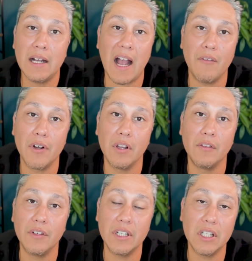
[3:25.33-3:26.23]
I have
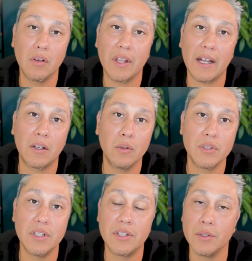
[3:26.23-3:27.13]
another video that
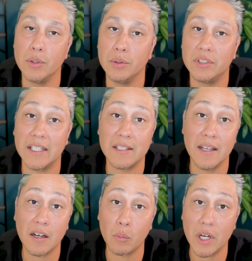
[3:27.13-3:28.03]
goes into debt to
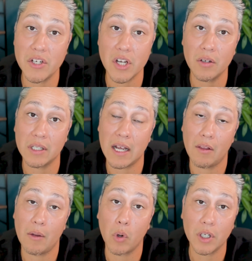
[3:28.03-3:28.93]
income ratio and how
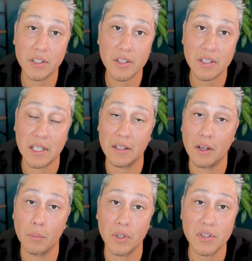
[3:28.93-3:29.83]
that works and the
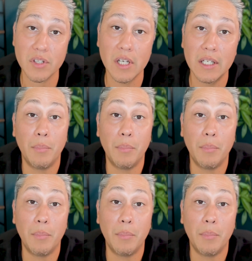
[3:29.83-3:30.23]
numbers.